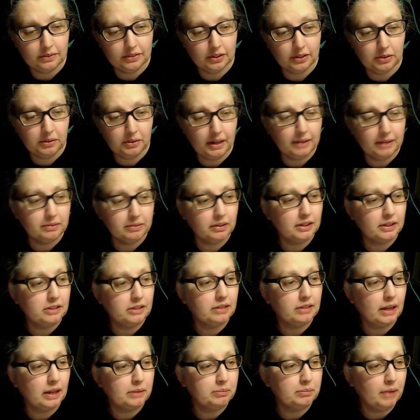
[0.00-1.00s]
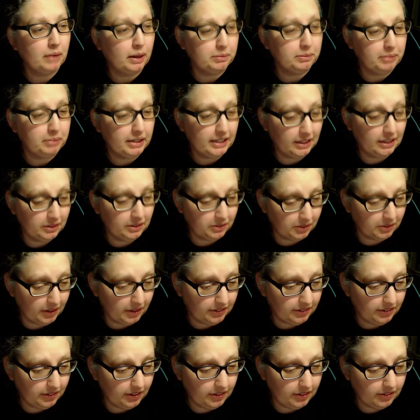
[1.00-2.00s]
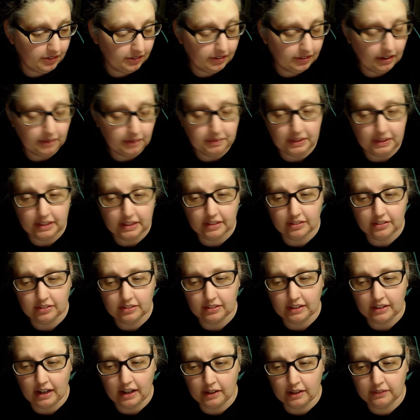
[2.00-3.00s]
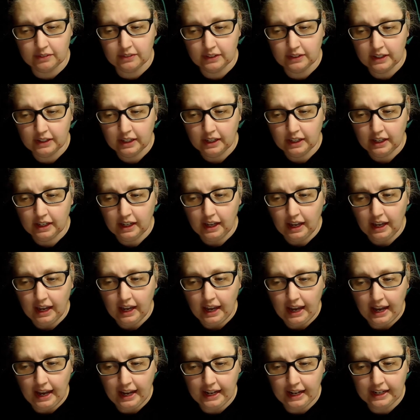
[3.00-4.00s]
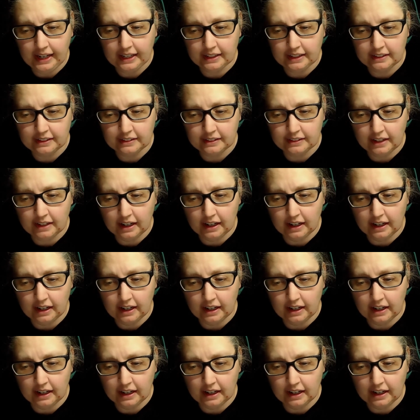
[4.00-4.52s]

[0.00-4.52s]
whoever you think might be interested in some of this stuff. And